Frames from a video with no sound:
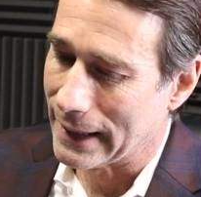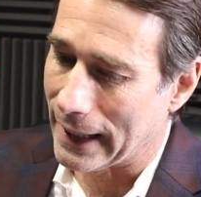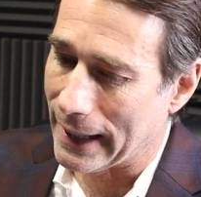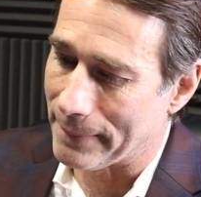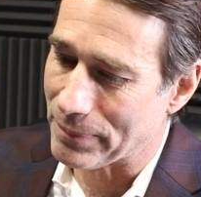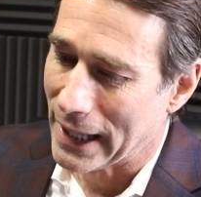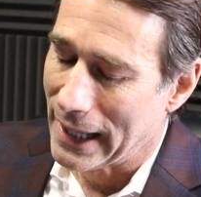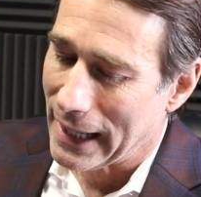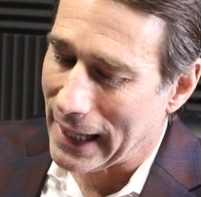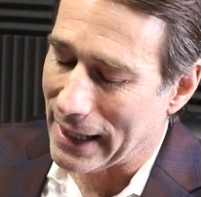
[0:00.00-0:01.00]
Um,
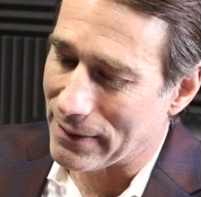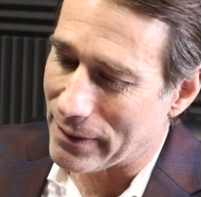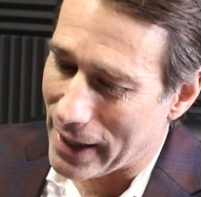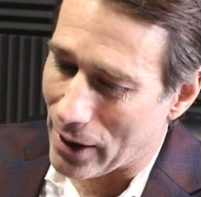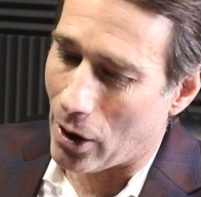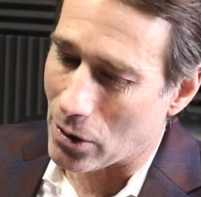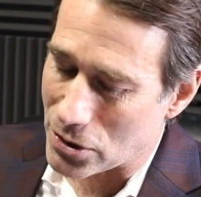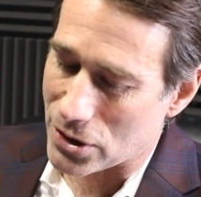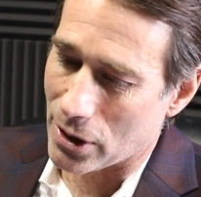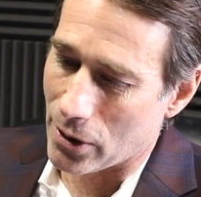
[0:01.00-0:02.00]
and they
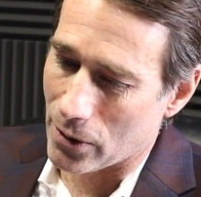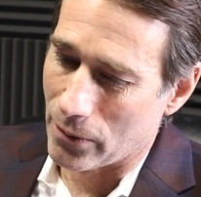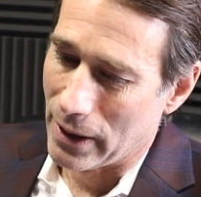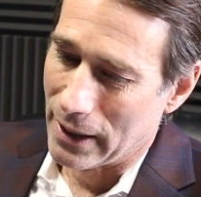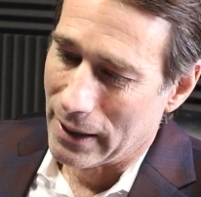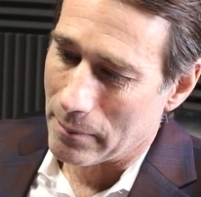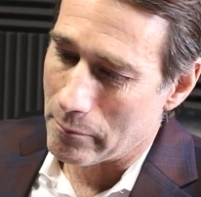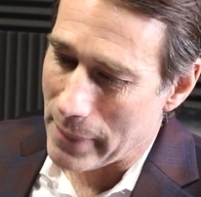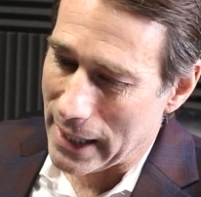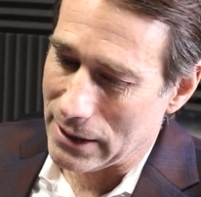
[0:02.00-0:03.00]
also
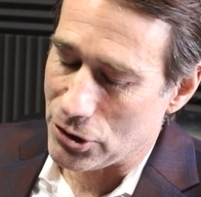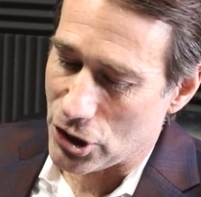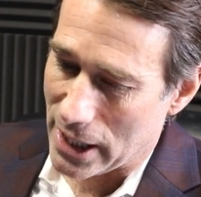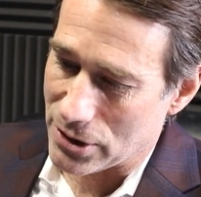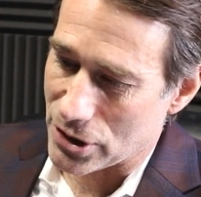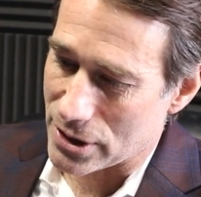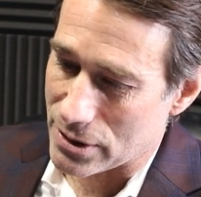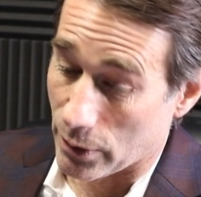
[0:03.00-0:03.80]
made changes.